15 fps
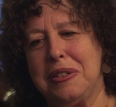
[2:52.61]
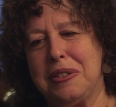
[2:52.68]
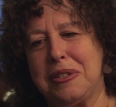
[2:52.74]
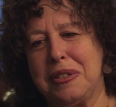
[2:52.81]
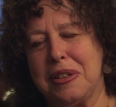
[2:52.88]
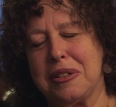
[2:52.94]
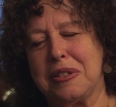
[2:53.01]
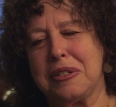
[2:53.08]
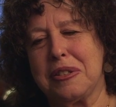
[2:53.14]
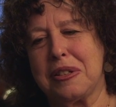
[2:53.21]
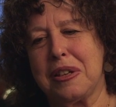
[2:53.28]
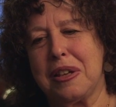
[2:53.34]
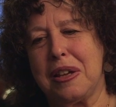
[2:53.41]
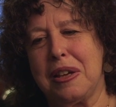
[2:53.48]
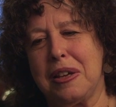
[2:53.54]
desk,
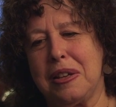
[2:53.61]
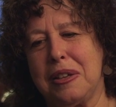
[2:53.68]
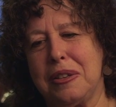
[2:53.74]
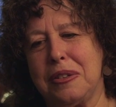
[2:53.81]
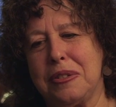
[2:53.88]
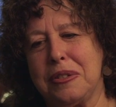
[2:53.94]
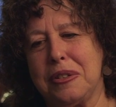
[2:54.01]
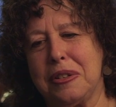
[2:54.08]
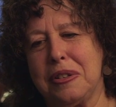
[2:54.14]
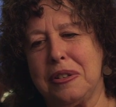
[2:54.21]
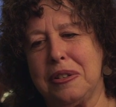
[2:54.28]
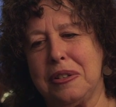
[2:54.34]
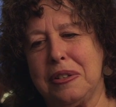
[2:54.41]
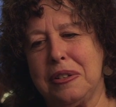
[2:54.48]
and uh,